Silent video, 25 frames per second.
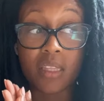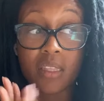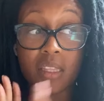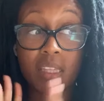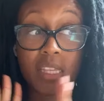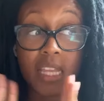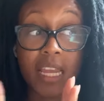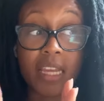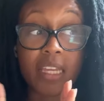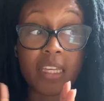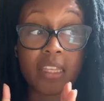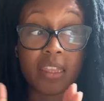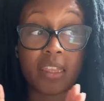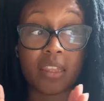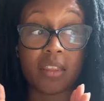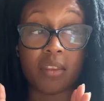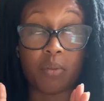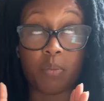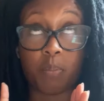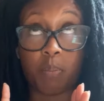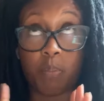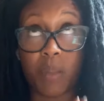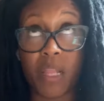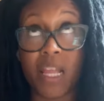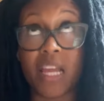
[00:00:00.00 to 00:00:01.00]
like,
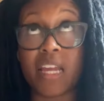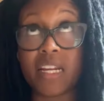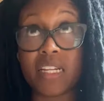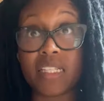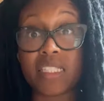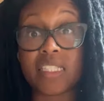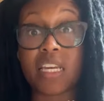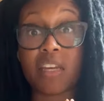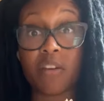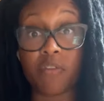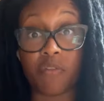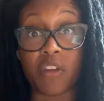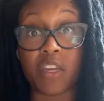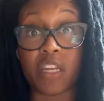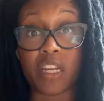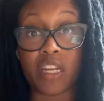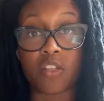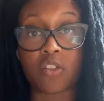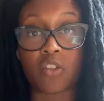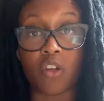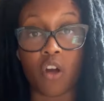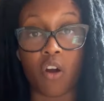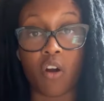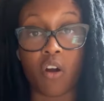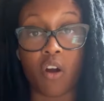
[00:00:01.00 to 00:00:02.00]
planets like
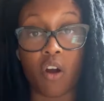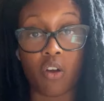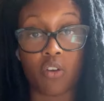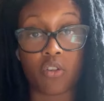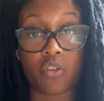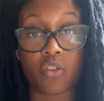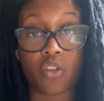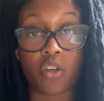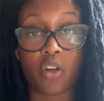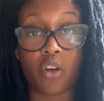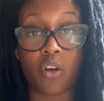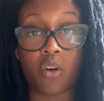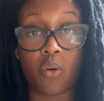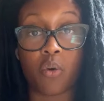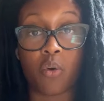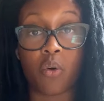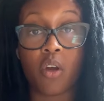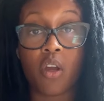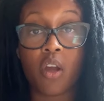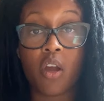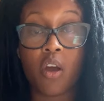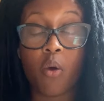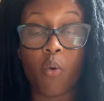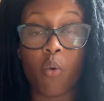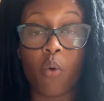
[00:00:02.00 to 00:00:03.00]
Venus are also
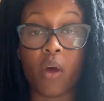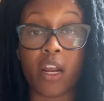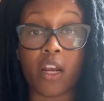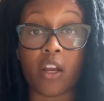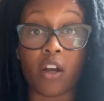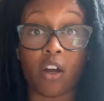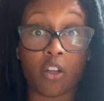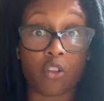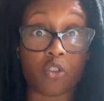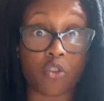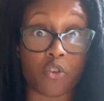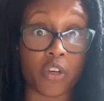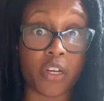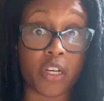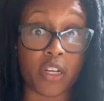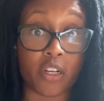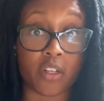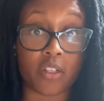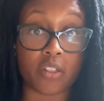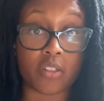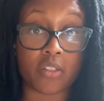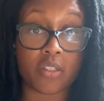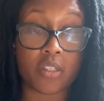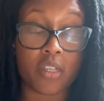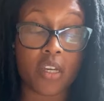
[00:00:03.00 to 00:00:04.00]
what I call
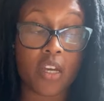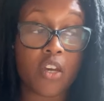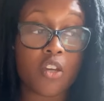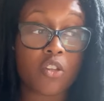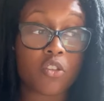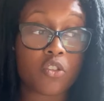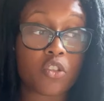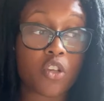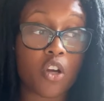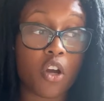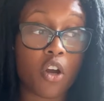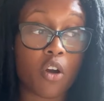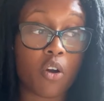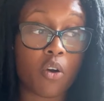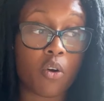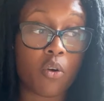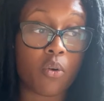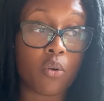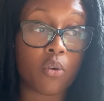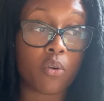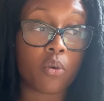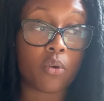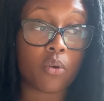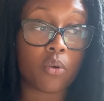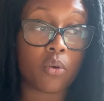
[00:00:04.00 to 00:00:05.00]
triggers.
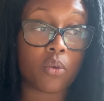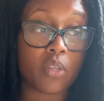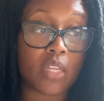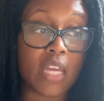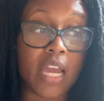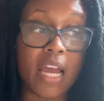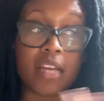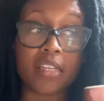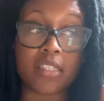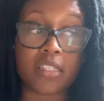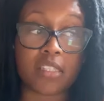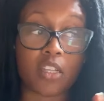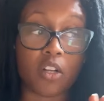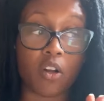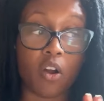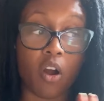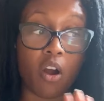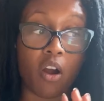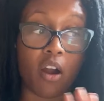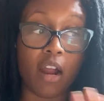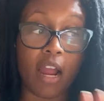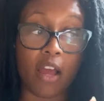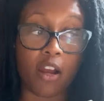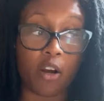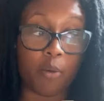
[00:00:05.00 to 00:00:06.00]
So yes, there
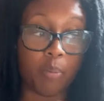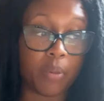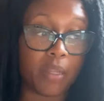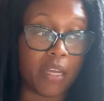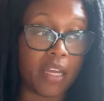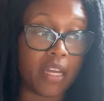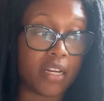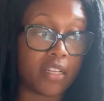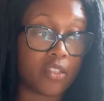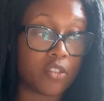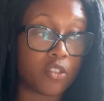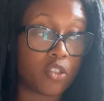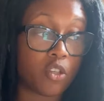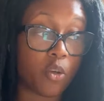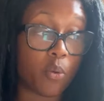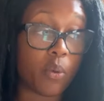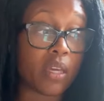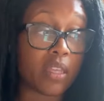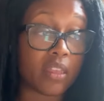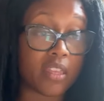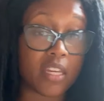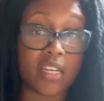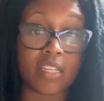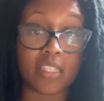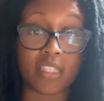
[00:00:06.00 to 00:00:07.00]
are outer planets
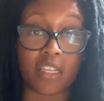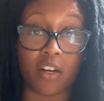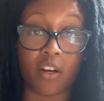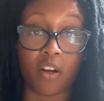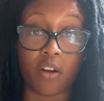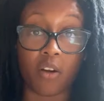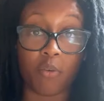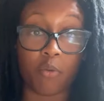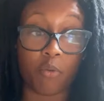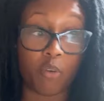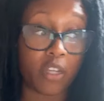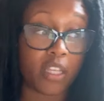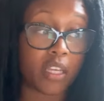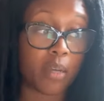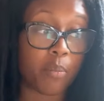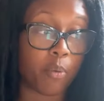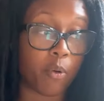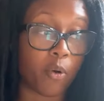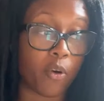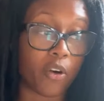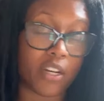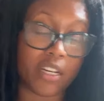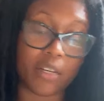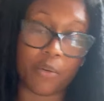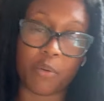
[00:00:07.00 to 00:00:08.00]
doing things that are really
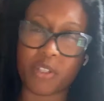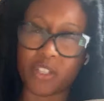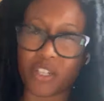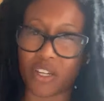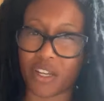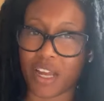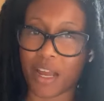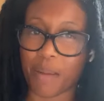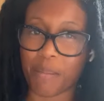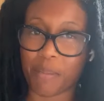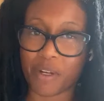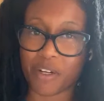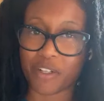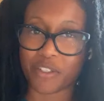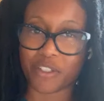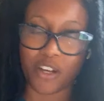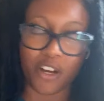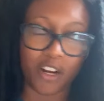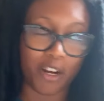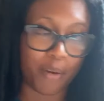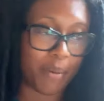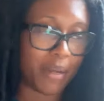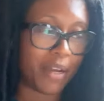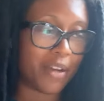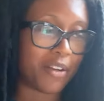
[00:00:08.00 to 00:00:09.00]
important, which I, I'm going to
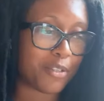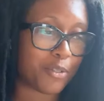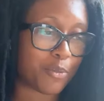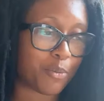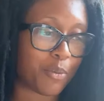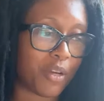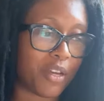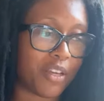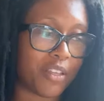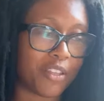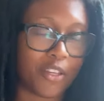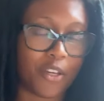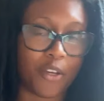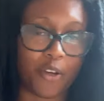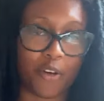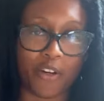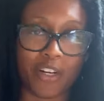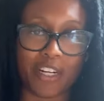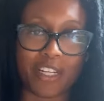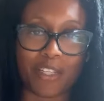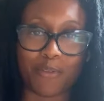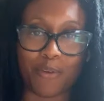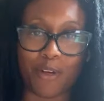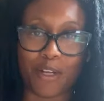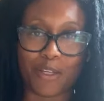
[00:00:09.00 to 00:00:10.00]
talk about as well, the
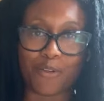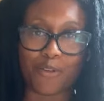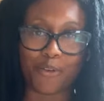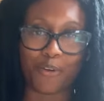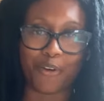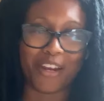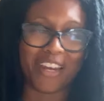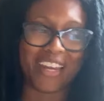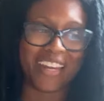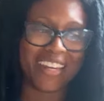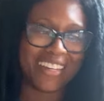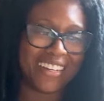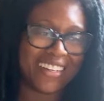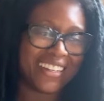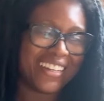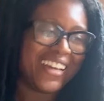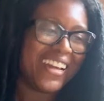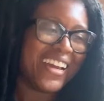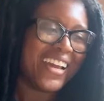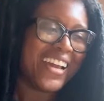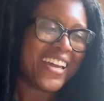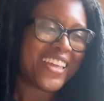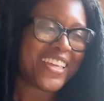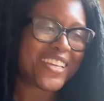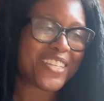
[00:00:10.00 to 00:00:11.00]
Uranus retrograde
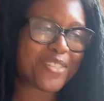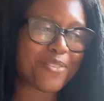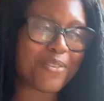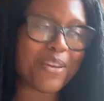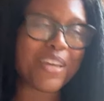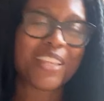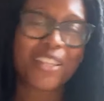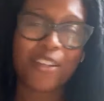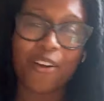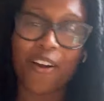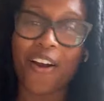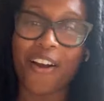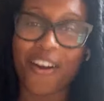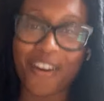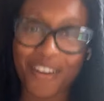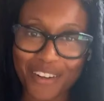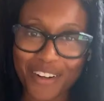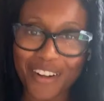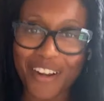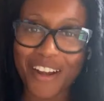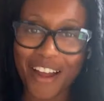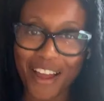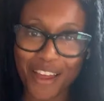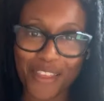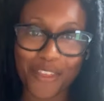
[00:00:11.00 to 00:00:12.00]
this week. There
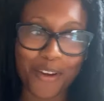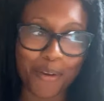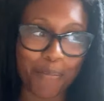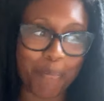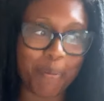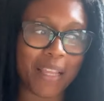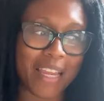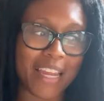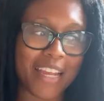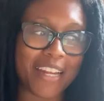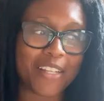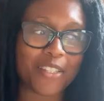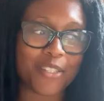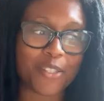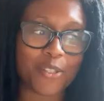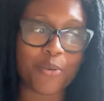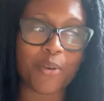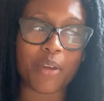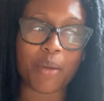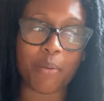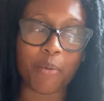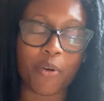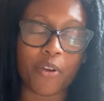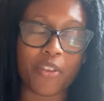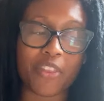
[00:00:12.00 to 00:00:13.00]
are other planets
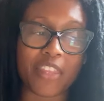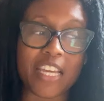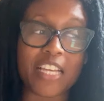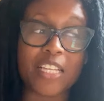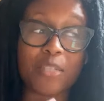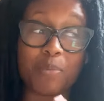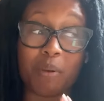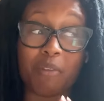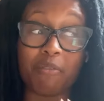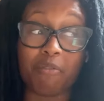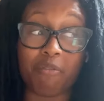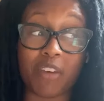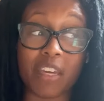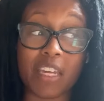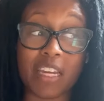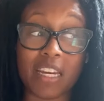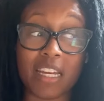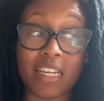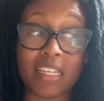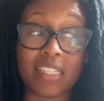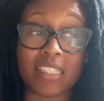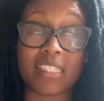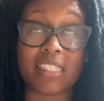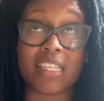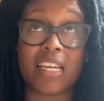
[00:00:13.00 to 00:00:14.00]
doing important things, but
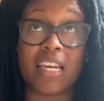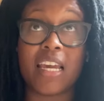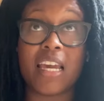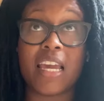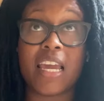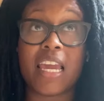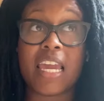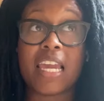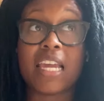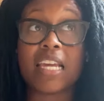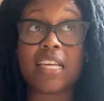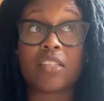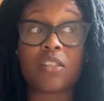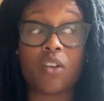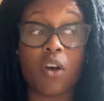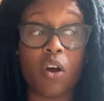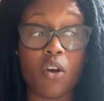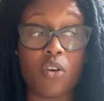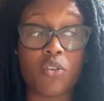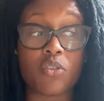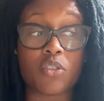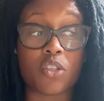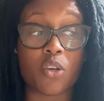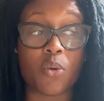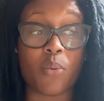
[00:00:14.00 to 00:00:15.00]
Venus is
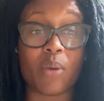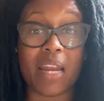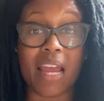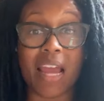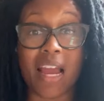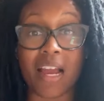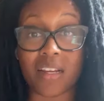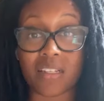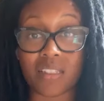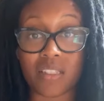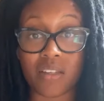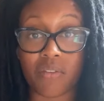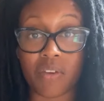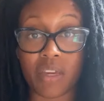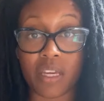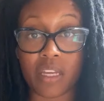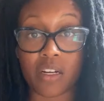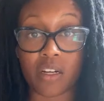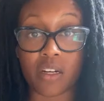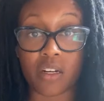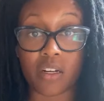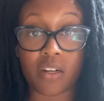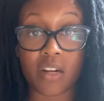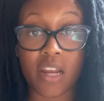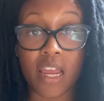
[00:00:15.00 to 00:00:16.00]
also an
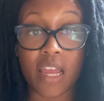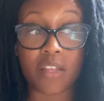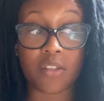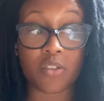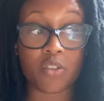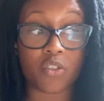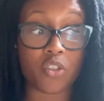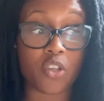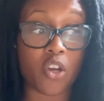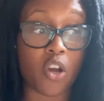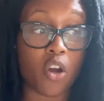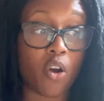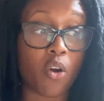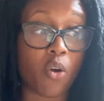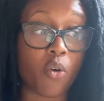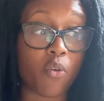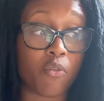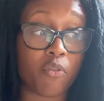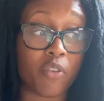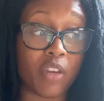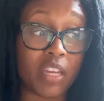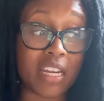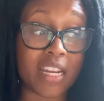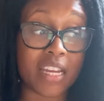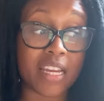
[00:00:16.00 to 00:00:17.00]
activator. And so
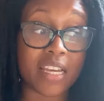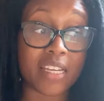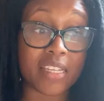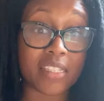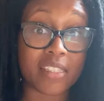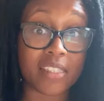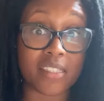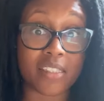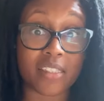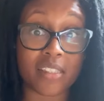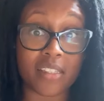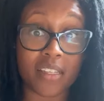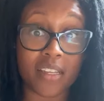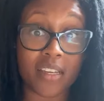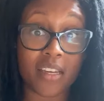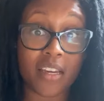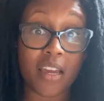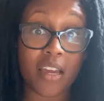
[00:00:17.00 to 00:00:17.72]
Venus